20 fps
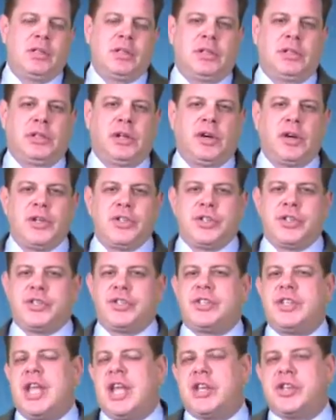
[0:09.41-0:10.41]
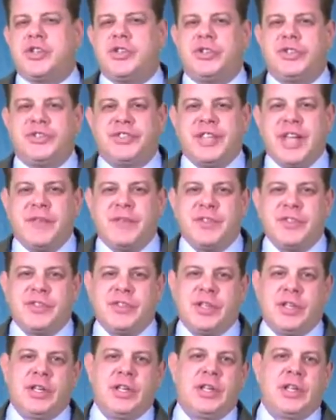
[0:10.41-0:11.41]
the largest national
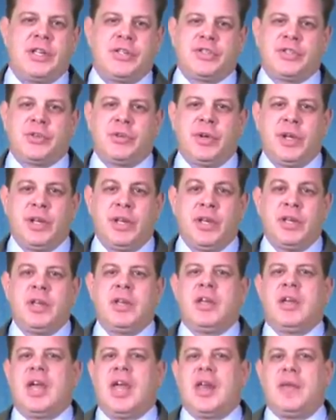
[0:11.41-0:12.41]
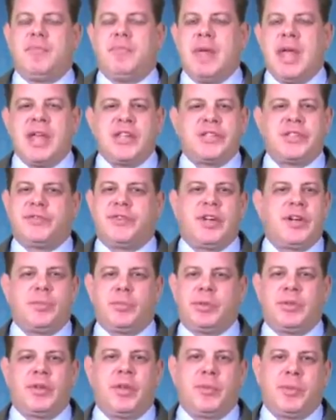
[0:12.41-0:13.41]
deficit in history, and massive
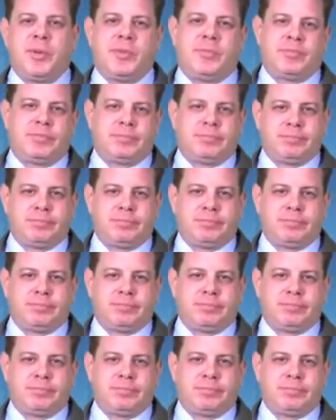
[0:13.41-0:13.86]
unemployment.